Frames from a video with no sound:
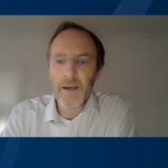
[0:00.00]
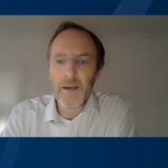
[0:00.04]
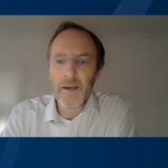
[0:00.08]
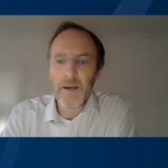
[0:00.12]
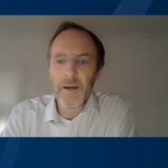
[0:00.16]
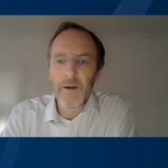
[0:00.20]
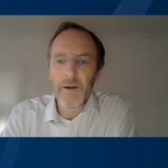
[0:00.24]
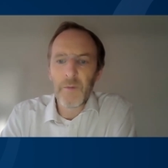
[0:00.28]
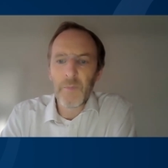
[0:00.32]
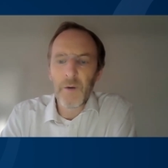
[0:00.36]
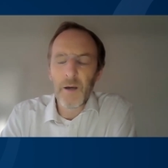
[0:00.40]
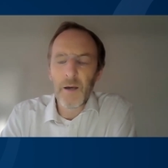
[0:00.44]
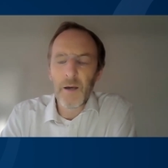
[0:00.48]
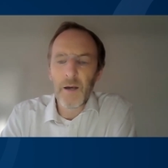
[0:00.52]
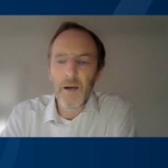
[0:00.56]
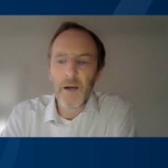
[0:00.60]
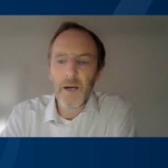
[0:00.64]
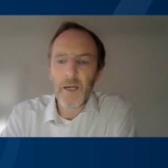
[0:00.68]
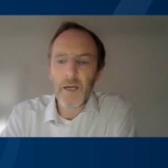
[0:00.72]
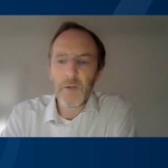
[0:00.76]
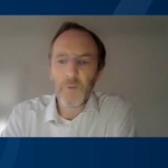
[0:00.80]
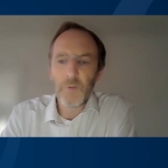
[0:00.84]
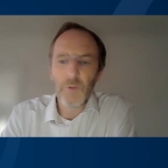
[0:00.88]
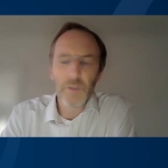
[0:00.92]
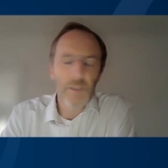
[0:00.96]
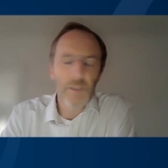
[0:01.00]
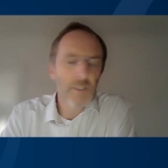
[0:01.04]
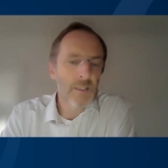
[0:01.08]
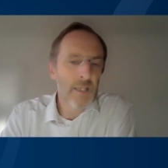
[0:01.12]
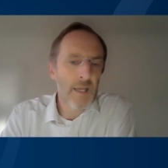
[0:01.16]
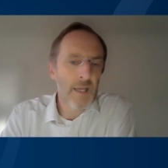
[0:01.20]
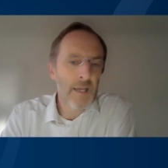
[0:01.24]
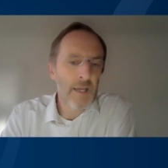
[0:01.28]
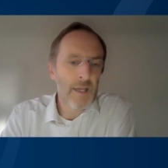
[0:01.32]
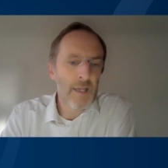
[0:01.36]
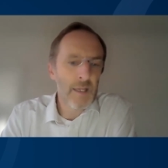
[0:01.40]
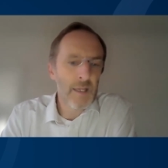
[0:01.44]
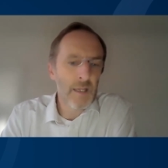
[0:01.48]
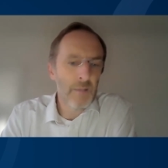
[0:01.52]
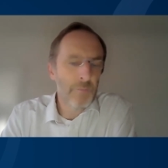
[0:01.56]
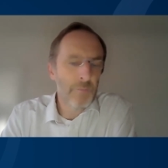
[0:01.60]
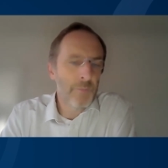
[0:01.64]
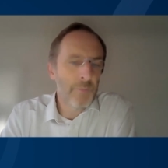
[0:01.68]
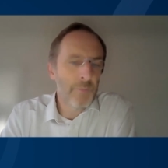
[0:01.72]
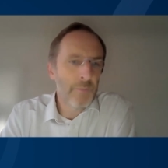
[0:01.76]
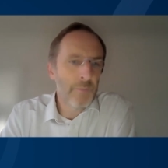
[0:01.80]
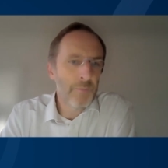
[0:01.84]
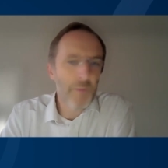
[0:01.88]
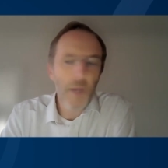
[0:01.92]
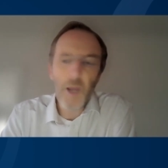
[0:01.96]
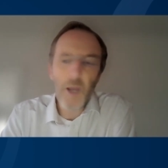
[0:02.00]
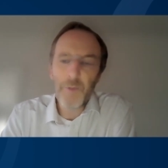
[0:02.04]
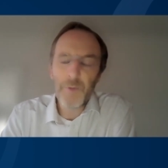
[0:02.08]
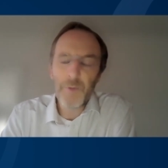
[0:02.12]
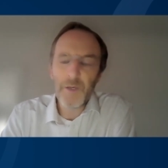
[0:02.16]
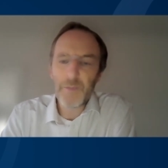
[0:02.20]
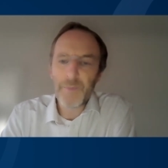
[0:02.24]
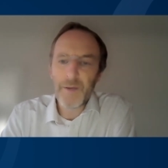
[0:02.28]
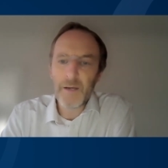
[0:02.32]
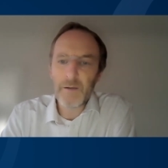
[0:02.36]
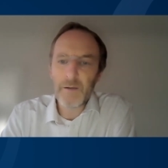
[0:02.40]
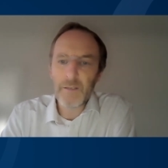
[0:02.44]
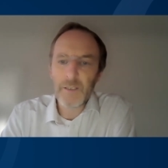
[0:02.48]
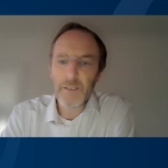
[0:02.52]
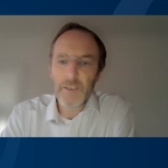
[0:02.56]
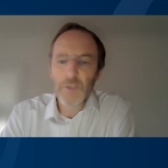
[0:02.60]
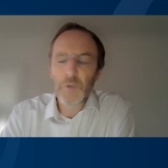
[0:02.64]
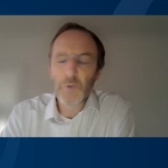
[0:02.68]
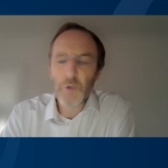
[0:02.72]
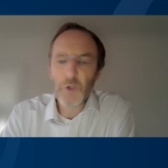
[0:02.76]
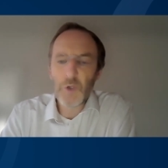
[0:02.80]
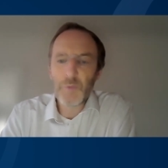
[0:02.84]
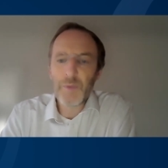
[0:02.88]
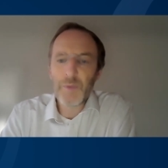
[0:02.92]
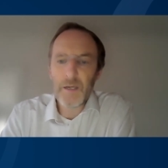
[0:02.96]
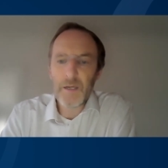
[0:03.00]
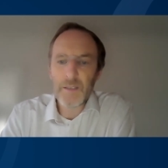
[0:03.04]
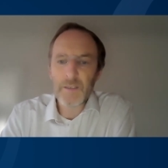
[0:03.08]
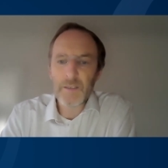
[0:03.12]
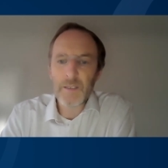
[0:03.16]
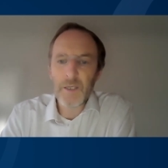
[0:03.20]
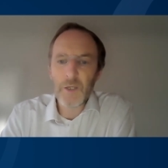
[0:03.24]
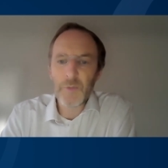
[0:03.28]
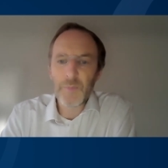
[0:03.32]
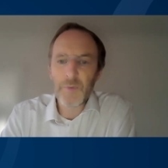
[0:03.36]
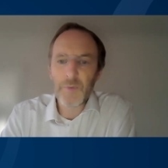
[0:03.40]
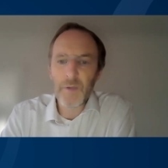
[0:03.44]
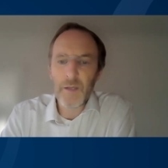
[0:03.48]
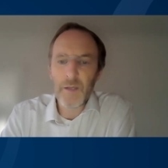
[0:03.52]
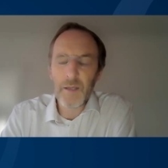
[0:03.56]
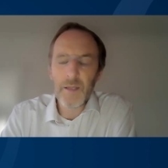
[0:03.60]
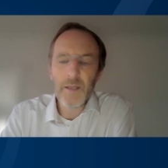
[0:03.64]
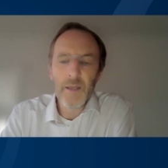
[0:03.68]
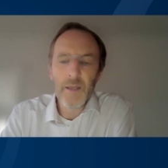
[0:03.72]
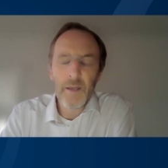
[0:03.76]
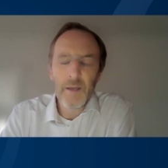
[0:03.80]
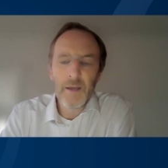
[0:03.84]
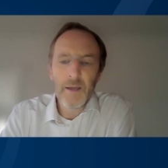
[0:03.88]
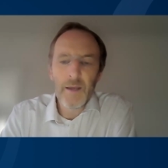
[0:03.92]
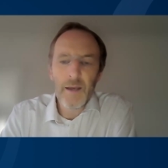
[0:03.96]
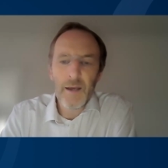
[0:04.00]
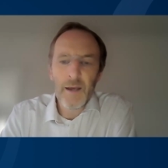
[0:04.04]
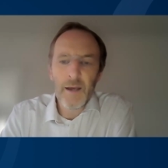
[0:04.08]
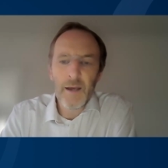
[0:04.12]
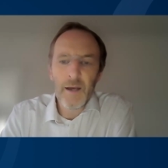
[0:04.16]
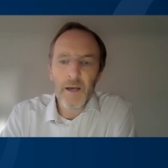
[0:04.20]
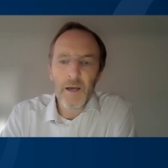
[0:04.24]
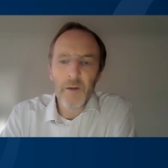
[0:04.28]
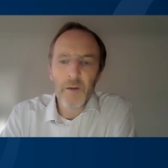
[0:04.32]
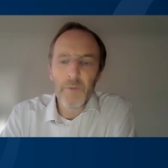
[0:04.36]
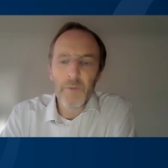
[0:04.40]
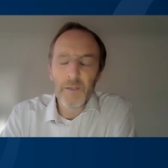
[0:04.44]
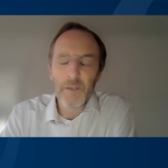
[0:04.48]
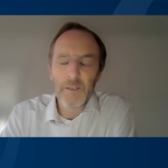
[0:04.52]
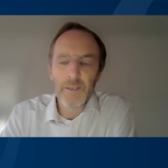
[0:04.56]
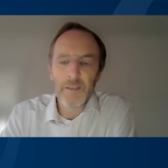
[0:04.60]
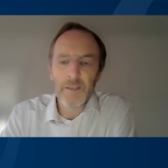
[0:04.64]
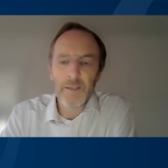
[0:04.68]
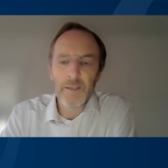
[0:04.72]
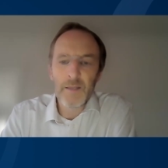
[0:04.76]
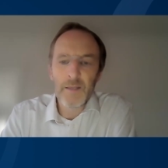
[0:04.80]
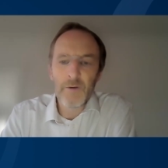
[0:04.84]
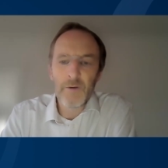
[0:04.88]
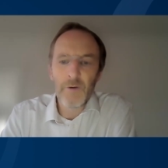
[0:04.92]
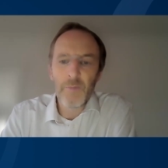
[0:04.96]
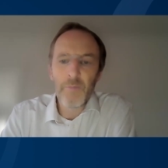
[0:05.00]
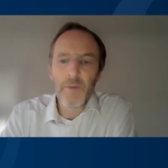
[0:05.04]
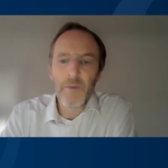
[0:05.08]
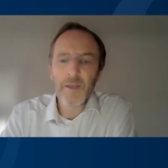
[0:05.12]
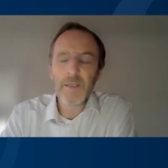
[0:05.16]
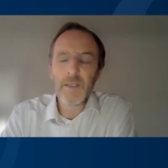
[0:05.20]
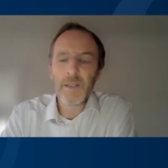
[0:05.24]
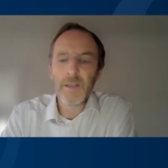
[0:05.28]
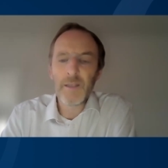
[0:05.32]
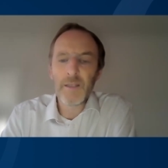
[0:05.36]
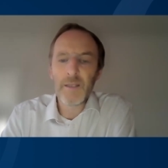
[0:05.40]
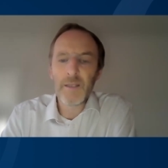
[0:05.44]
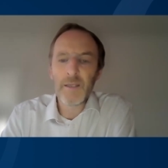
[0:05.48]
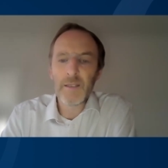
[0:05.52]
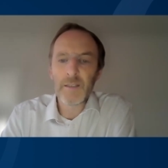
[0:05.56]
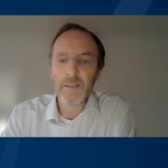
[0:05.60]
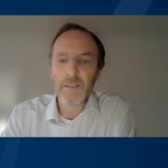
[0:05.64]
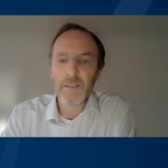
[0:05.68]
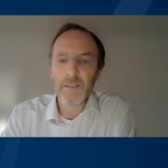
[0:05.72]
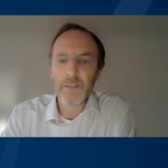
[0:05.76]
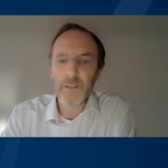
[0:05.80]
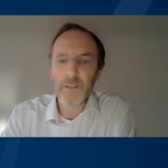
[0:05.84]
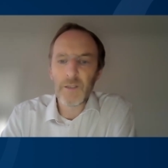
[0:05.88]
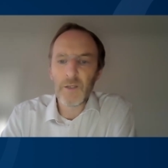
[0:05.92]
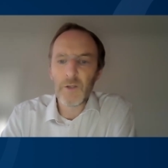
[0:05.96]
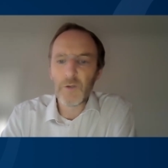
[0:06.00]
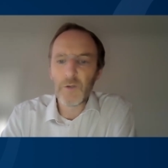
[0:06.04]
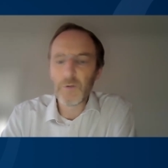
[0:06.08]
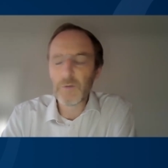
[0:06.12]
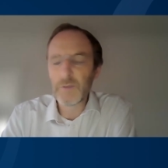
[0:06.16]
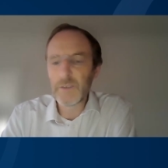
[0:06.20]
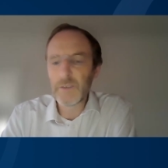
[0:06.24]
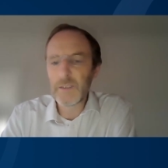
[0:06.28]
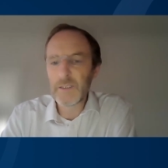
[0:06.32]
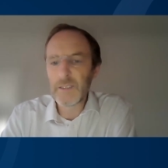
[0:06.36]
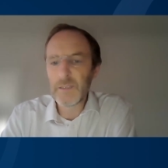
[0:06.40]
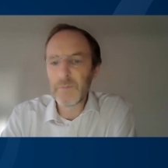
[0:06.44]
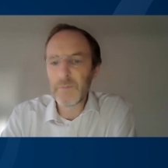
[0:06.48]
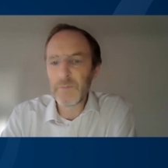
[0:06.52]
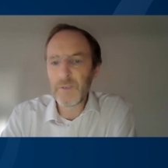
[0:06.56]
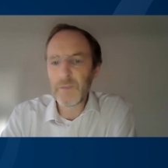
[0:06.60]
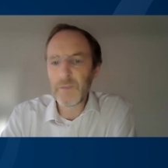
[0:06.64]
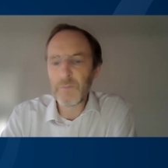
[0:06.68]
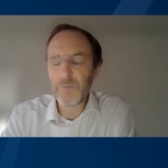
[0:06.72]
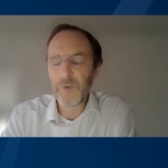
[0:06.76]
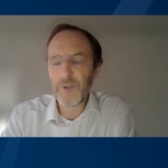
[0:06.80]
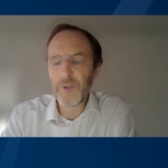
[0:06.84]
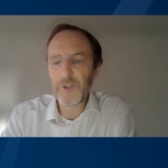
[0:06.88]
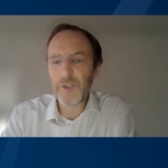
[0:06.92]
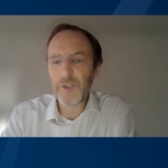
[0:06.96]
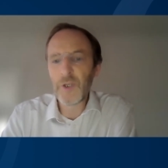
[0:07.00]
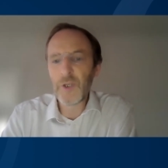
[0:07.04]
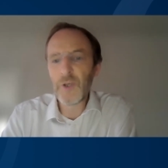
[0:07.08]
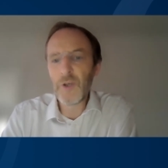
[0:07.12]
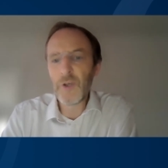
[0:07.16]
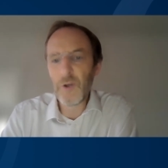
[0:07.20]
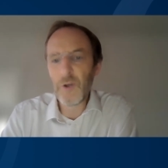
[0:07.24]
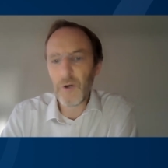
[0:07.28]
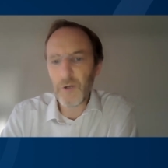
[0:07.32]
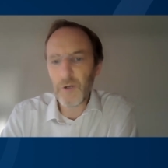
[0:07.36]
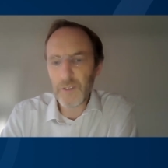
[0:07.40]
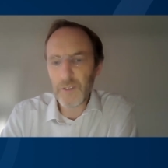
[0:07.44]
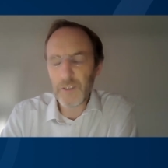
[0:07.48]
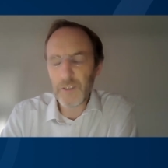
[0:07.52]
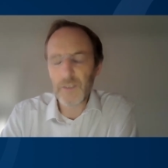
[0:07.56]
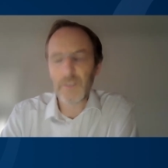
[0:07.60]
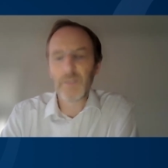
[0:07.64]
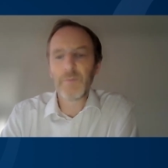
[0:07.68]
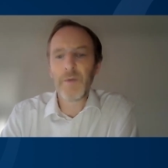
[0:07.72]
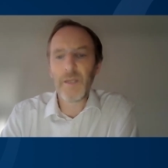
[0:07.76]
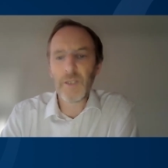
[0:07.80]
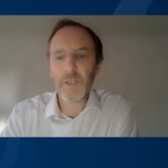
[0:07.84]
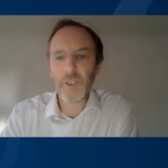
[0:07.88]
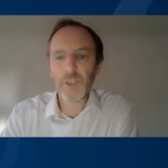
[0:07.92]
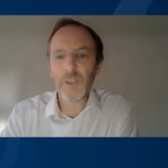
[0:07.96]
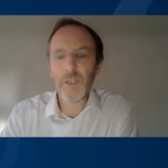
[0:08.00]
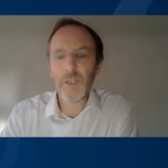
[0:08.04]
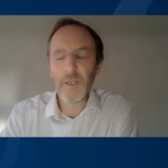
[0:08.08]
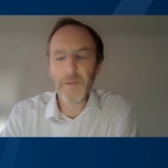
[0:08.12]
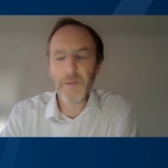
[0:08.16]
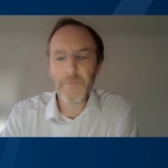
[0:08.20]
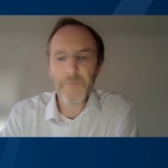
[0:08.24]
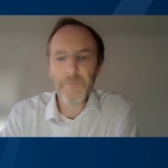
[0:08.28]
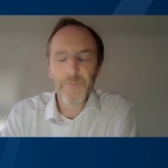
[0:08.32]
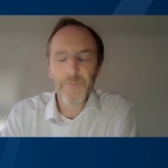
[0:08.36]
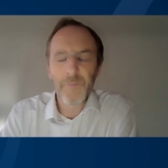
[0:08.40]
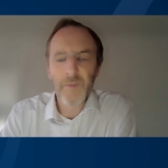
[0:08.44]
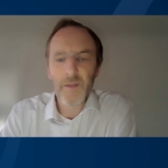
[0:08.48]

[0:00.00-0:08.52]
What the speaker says: I would say be open about it, talk about it openly. There are many things that can cause these symptoms that are not dementia.